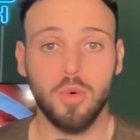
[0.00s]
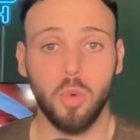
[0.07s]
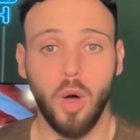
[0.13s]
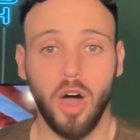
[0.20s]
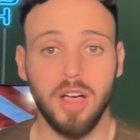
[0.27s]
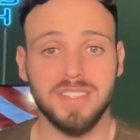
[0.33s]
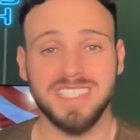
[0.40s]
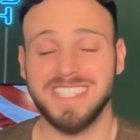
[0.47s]

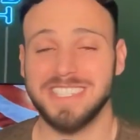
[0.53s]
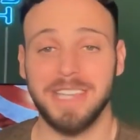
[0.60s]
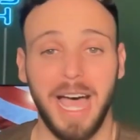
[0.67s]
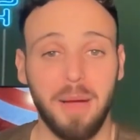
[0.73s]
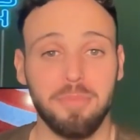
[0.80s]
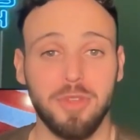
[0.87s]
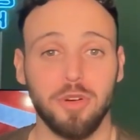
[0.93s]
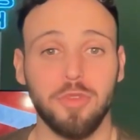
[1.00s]
wall
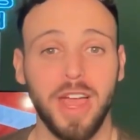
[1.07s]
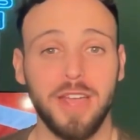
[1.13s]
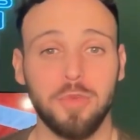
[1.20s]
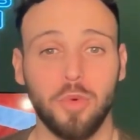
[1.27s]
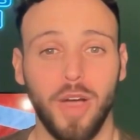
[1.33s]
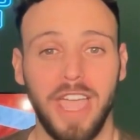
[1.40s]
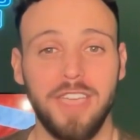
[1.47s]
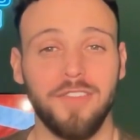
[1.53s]
stopped the
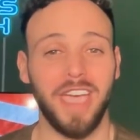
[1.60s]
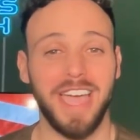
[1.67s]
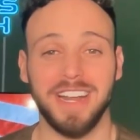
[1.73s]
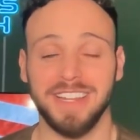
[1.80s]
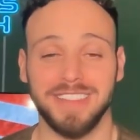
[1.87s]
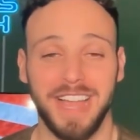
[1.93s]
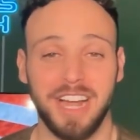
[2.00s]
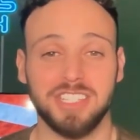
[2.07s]
red wave
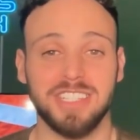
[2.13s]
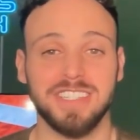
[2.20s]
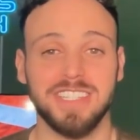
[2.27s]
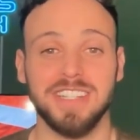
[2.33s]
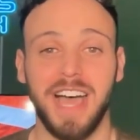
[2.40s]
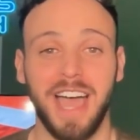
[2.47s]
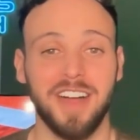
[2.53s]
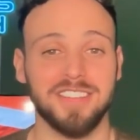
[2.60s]
and election
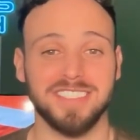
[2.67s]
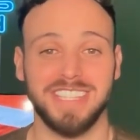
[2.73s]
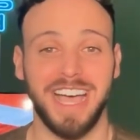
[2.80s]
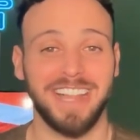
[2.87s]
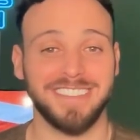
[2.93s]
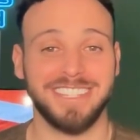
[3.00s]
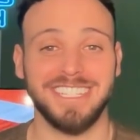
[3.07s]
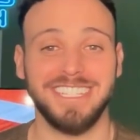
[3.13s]
deniers
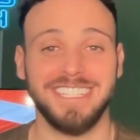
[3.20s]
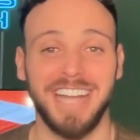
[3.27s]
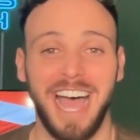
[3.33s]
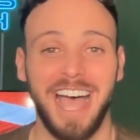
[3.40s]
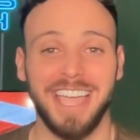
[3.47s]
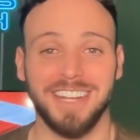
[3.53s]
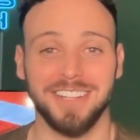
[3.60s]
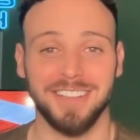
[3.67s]
got
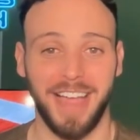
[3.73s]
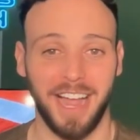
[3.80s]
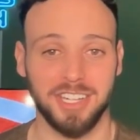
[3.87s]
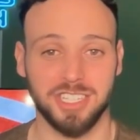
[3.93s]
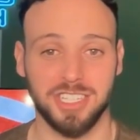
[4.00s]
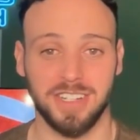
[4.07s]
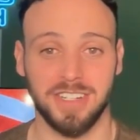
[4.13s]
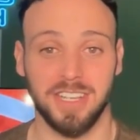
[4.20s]
denied
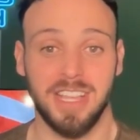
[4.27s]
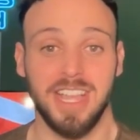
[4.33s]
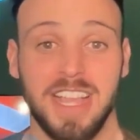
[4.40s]
election.